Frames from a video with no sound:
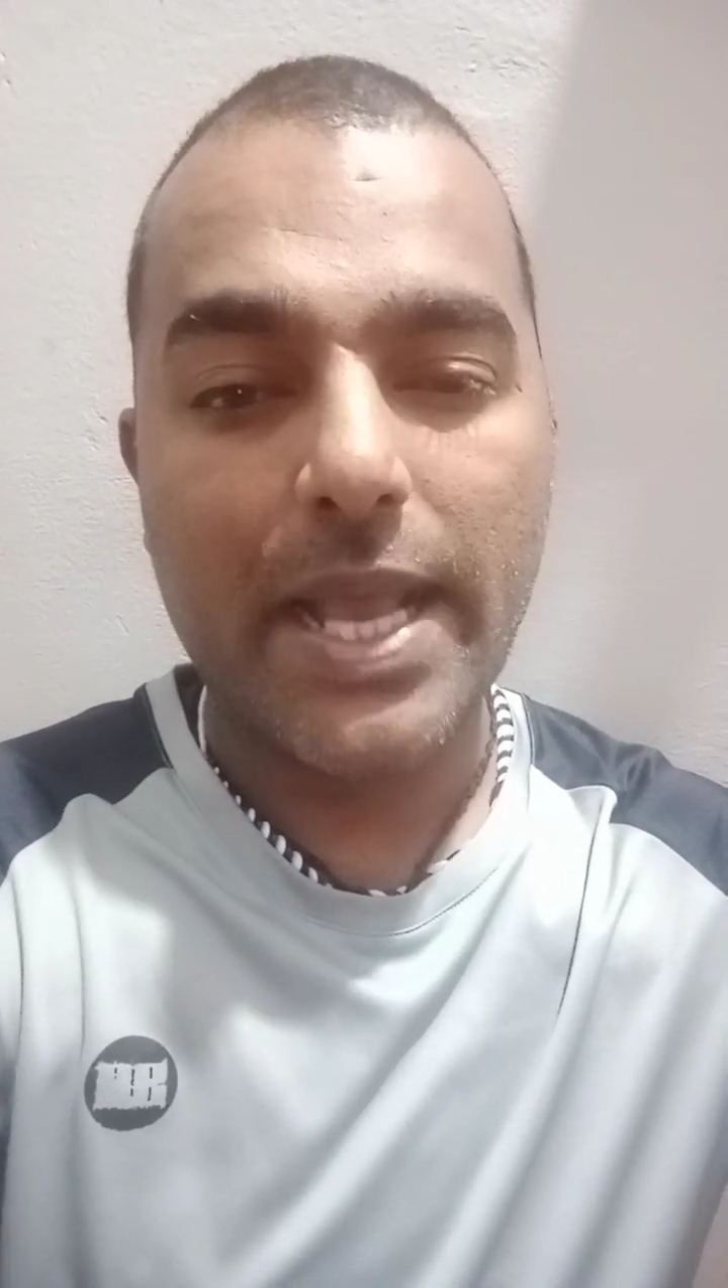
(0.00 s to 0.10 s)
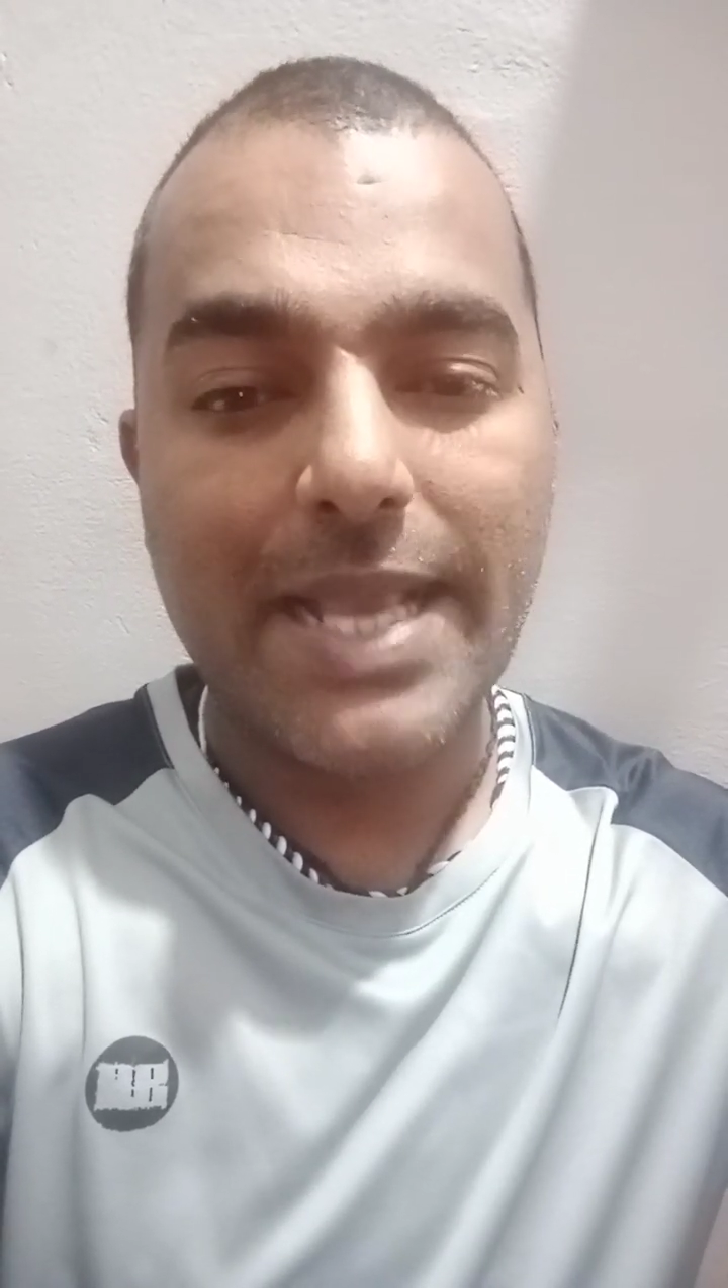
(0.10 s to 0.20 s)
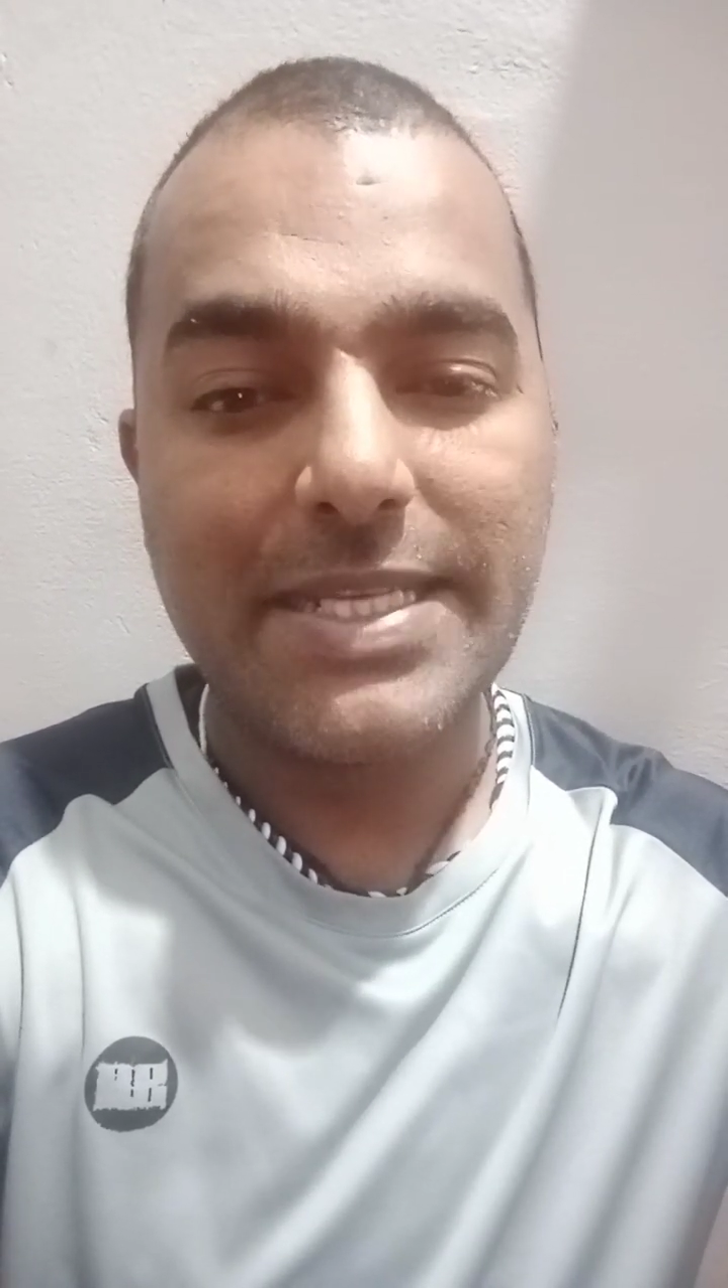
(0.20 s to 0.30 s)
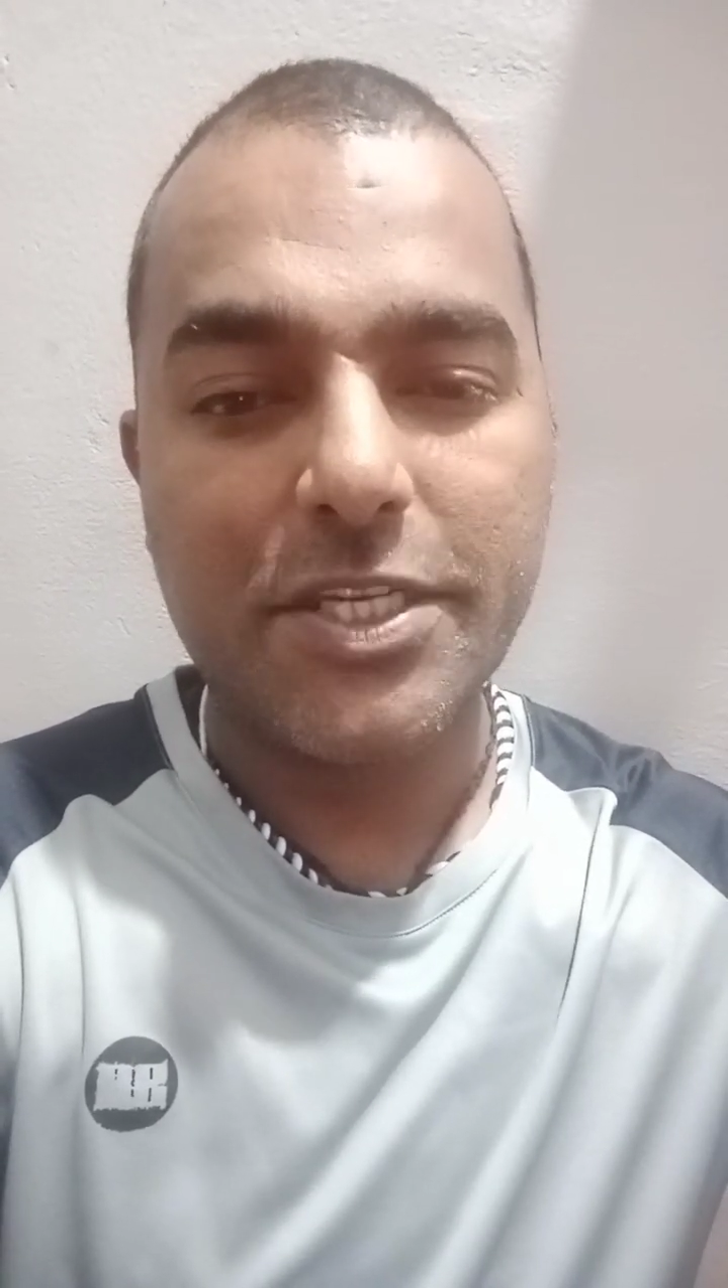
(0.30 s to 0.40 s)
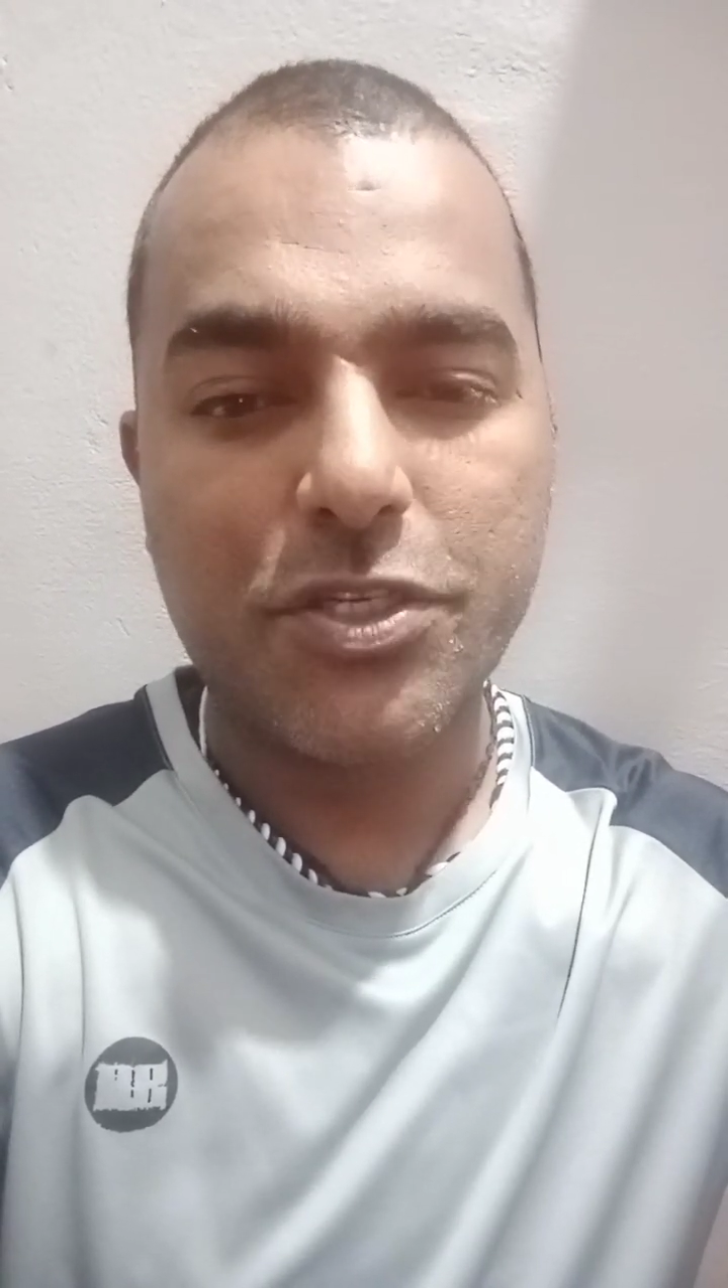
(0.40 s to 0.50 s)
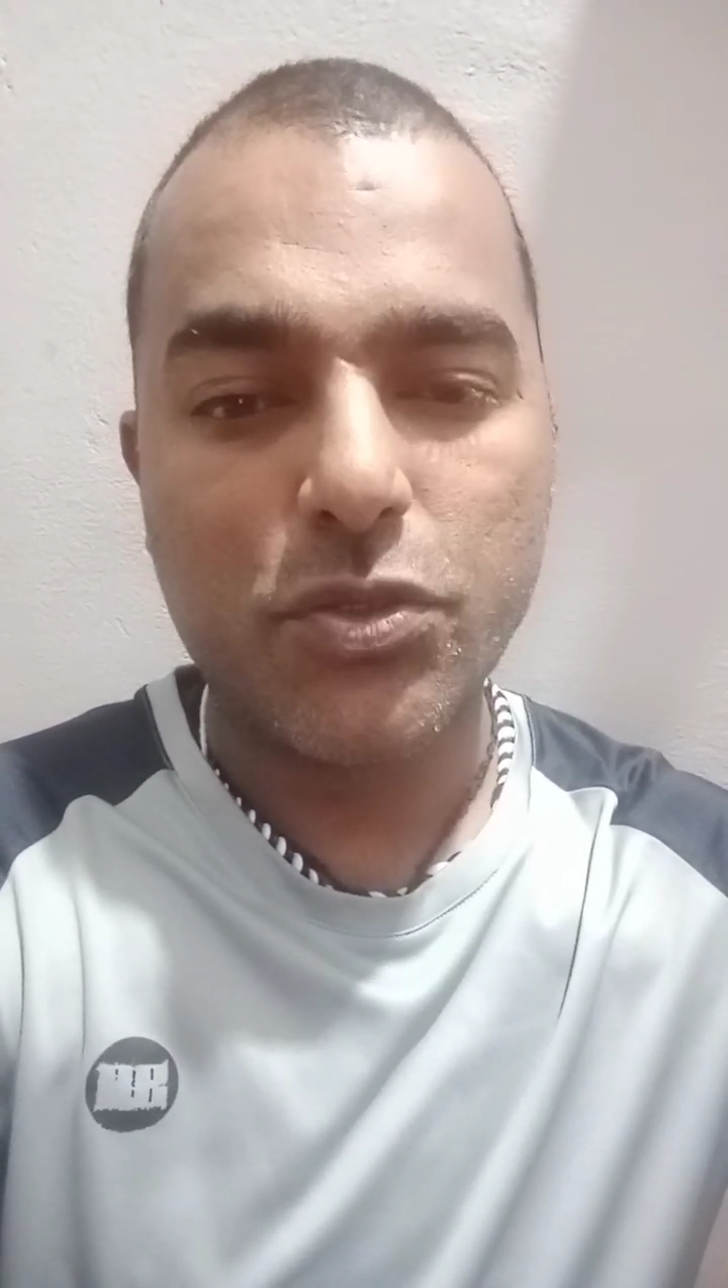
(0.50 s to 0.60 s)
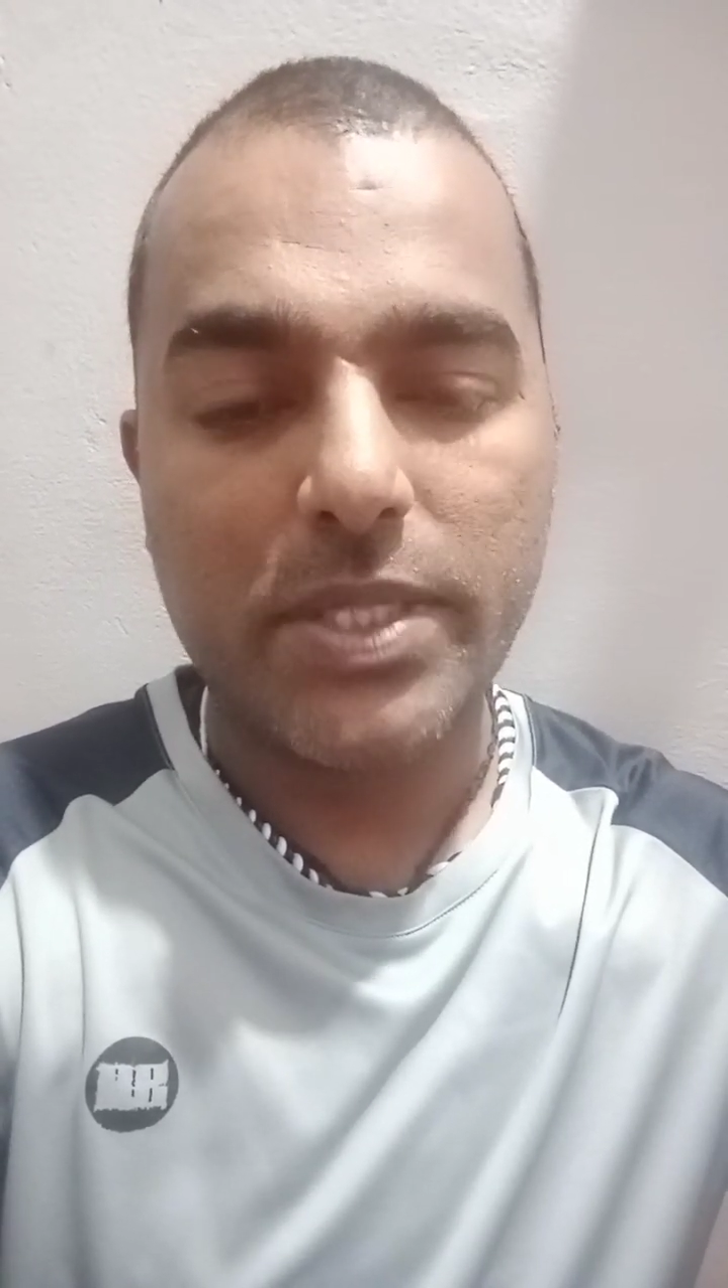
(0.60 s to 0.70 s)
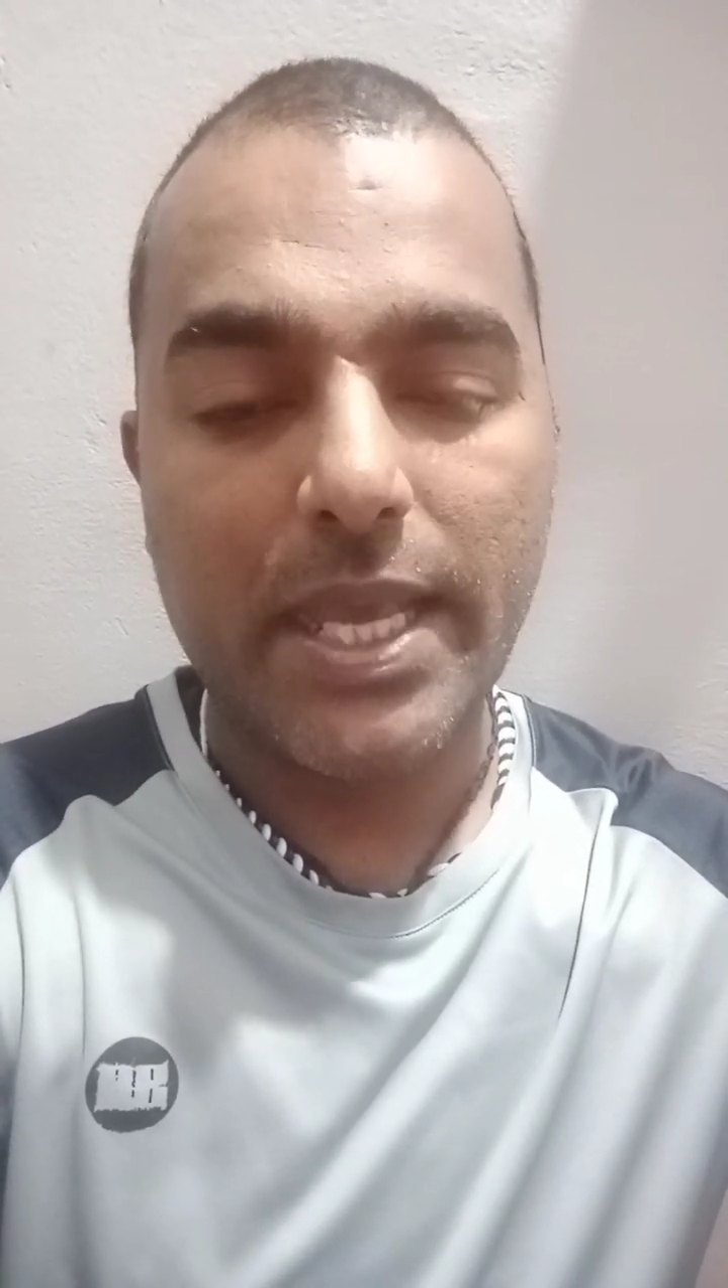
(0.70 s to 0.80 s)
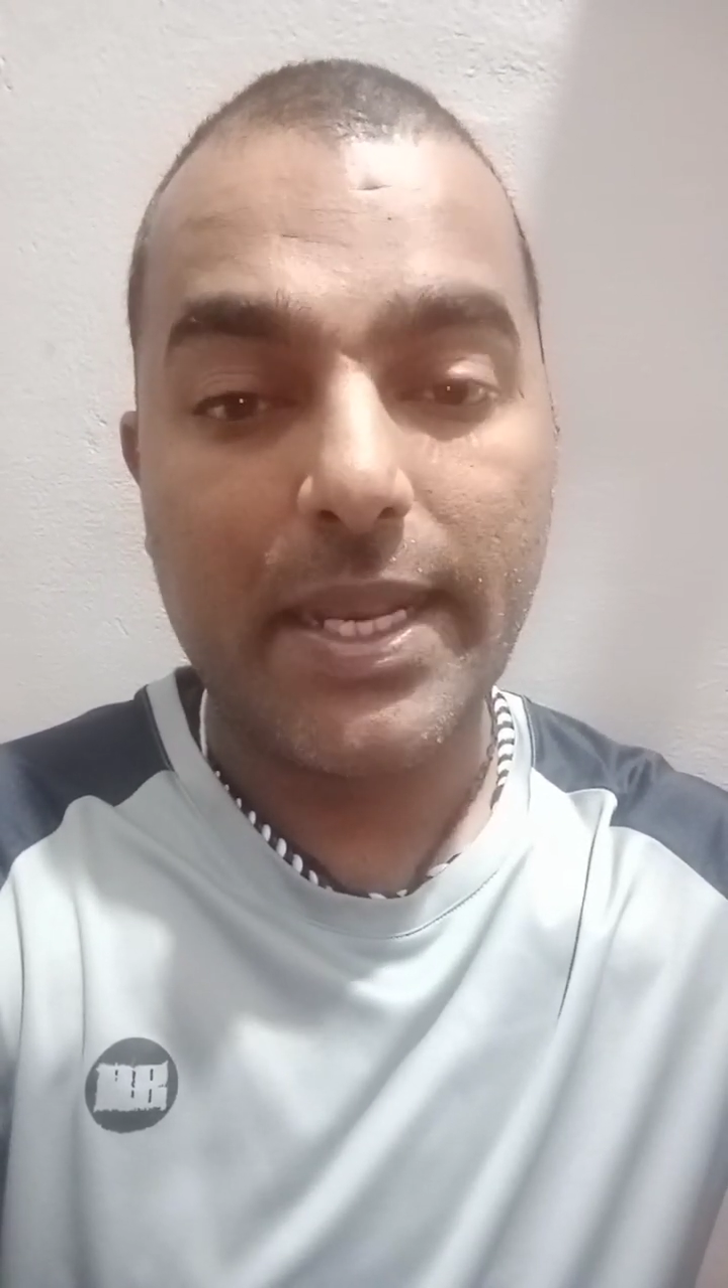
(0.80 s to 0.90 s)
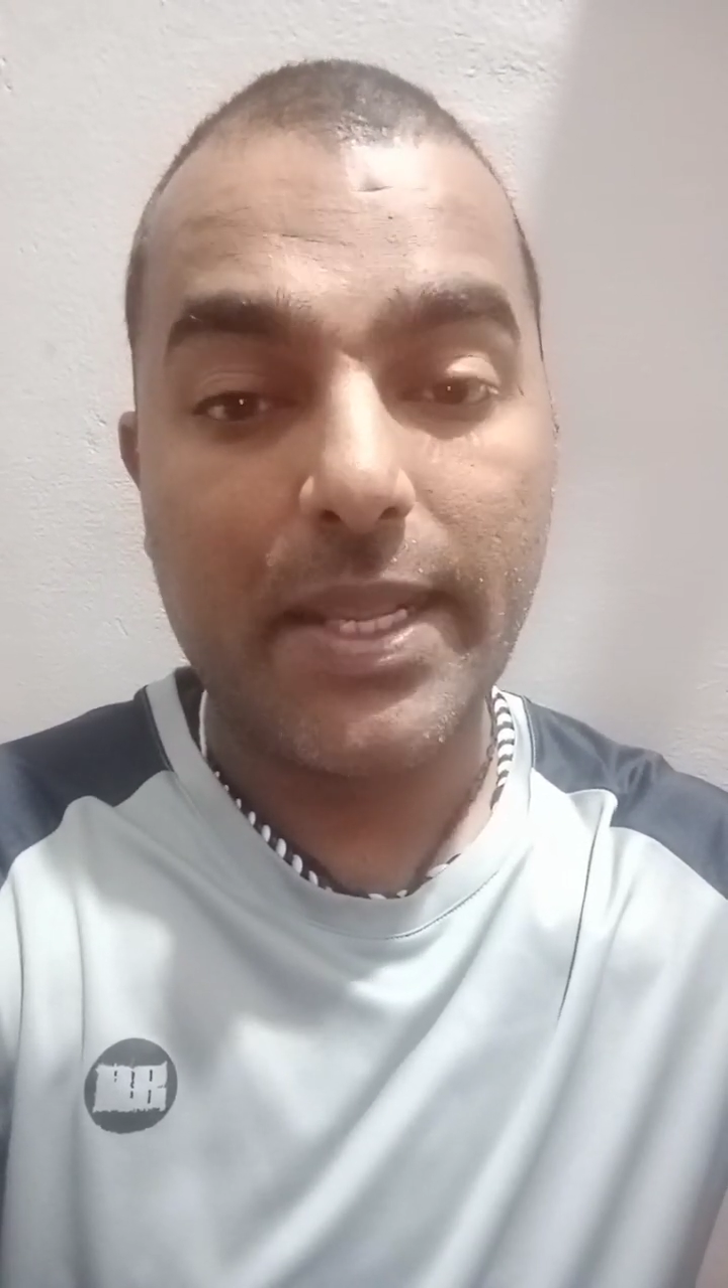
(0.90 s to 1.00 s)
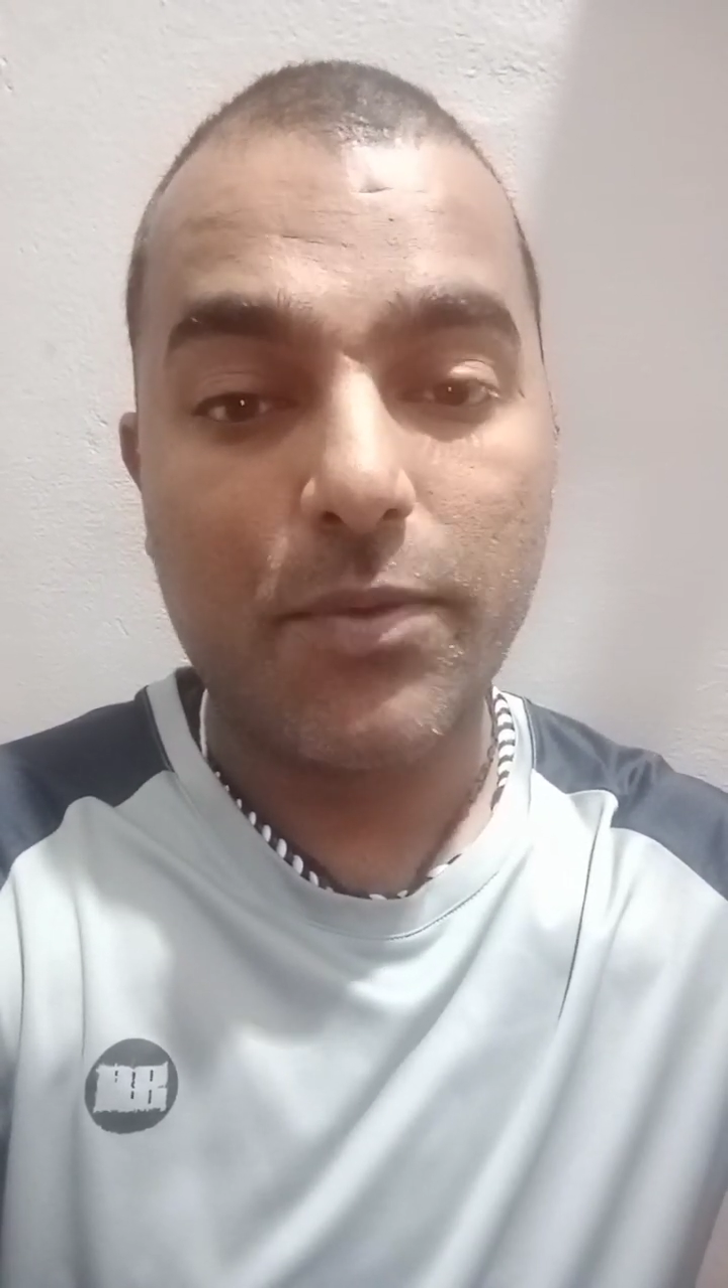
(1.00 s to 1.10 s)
92 that day.